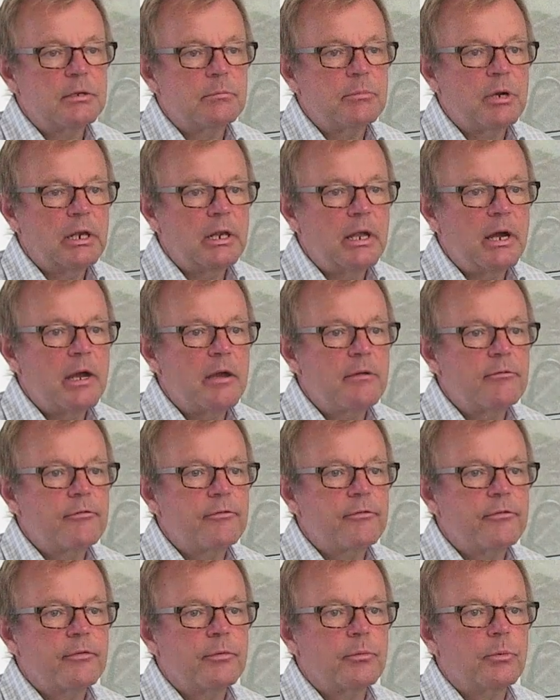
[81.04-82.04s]
in my
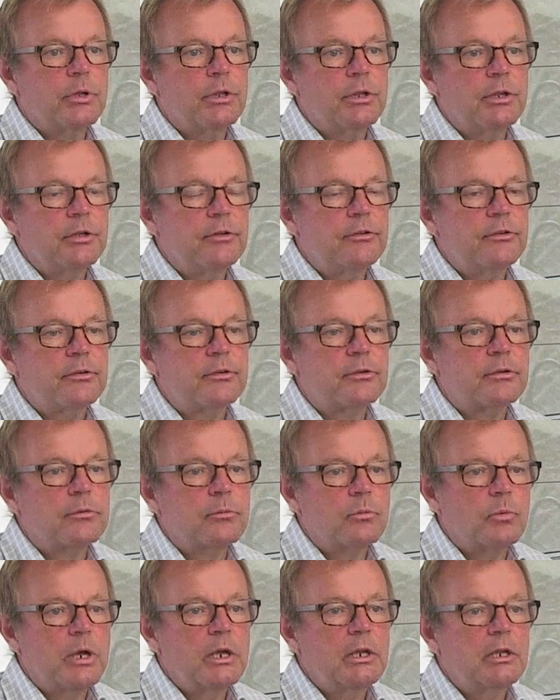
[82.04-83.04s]
life with this
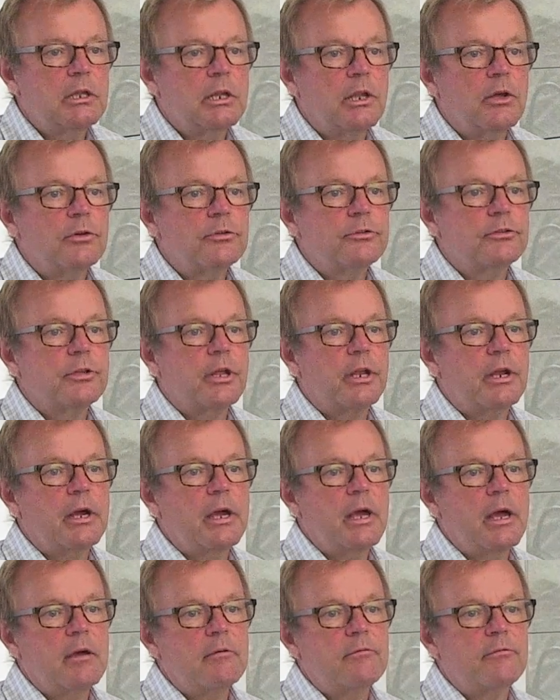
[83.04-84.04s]
weight loss that I
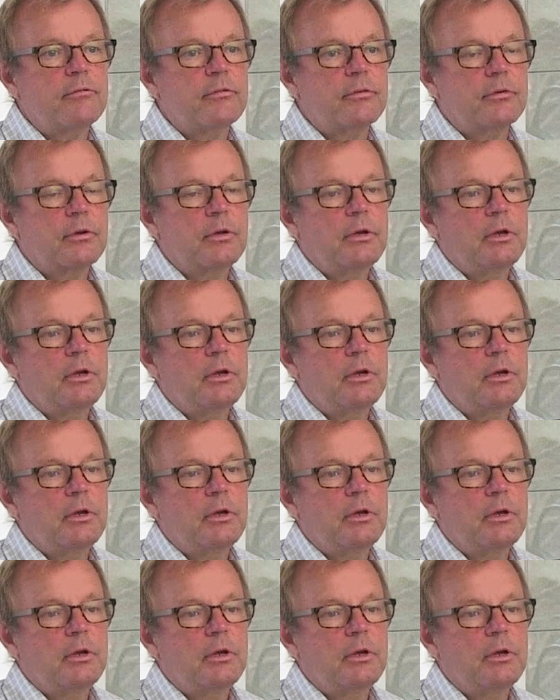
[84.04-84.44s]
have